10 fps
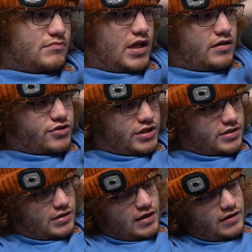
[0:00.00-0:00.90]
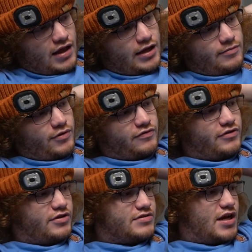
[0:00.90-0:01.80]
no, she's li- liable for
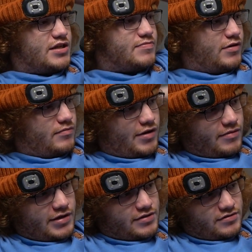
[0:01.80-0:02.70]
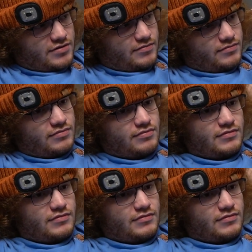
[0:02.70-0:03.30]
those hospital bombings or something.